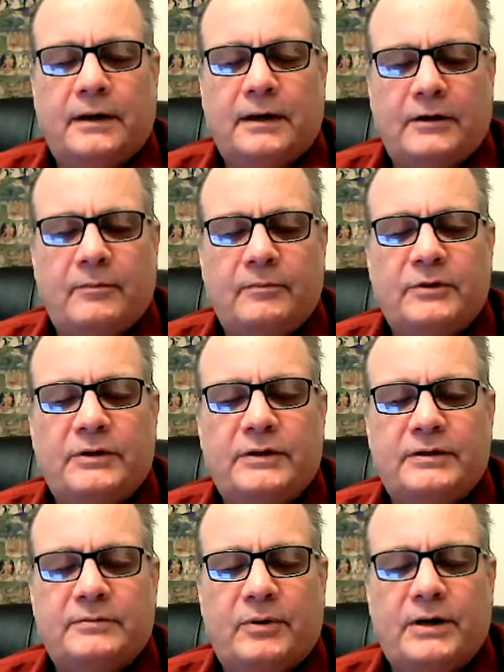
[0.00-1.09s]
I come to
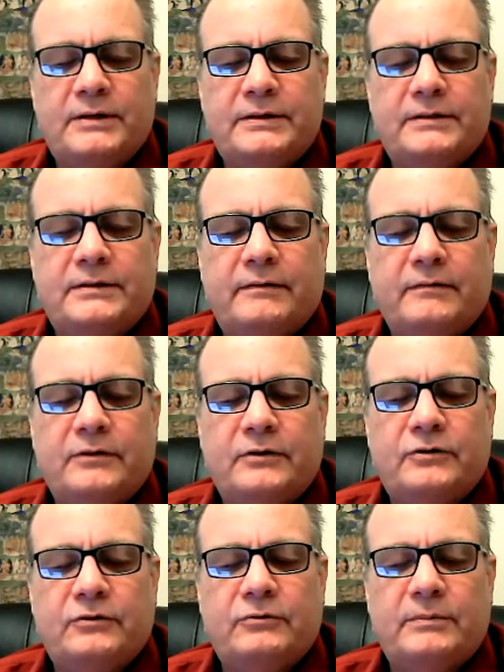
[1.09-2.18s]
this presence of the
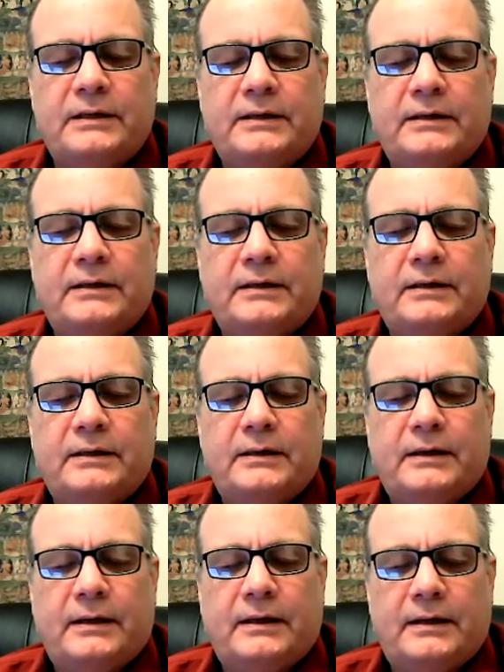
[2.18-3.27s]
Kundalini
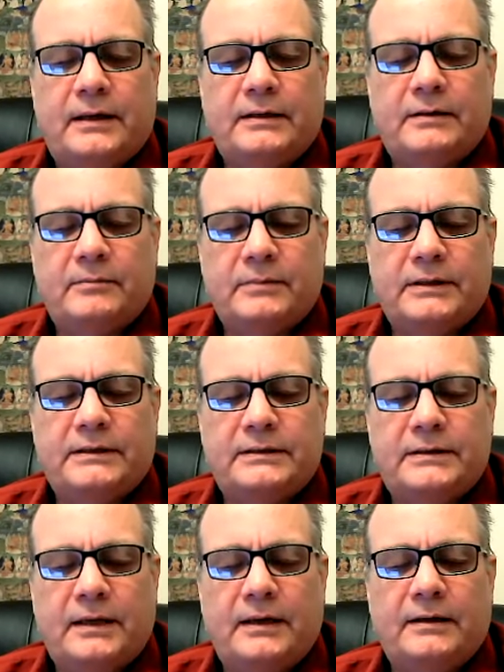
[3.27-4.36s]
and I humbly
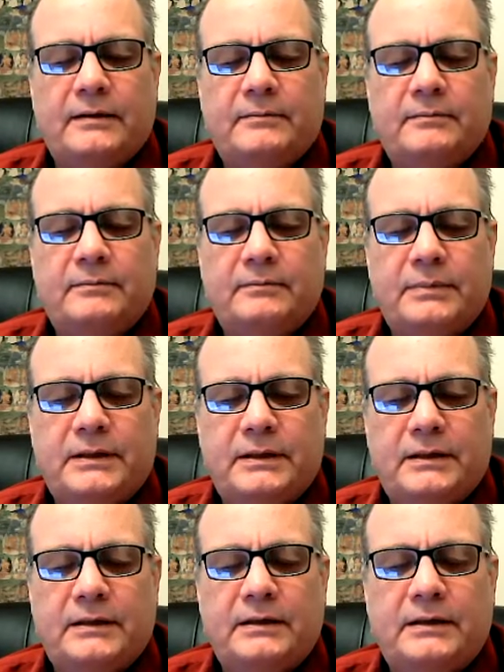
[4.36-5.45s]
say,
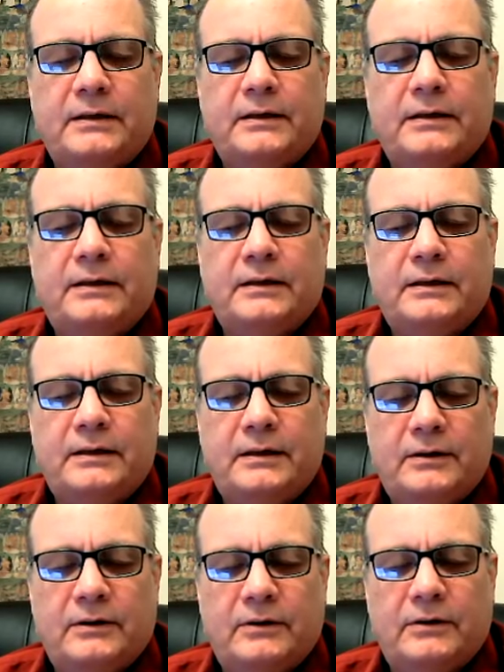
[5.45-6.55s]
be
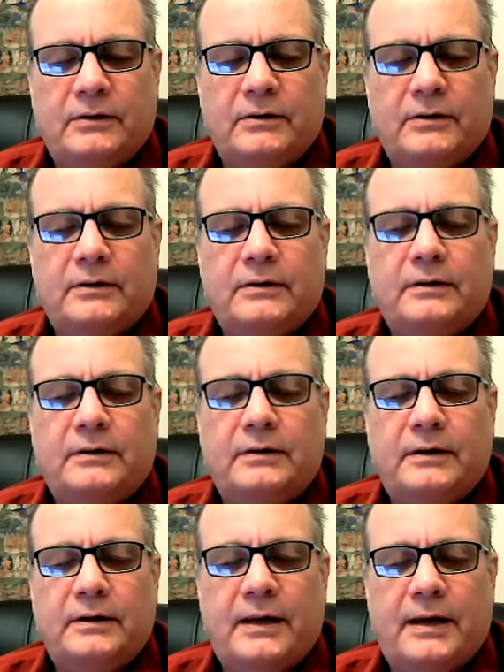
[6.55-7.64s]
here
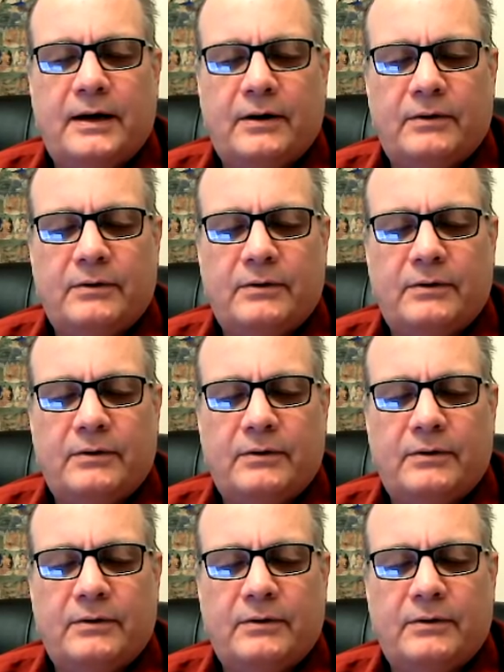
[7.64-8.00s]
now.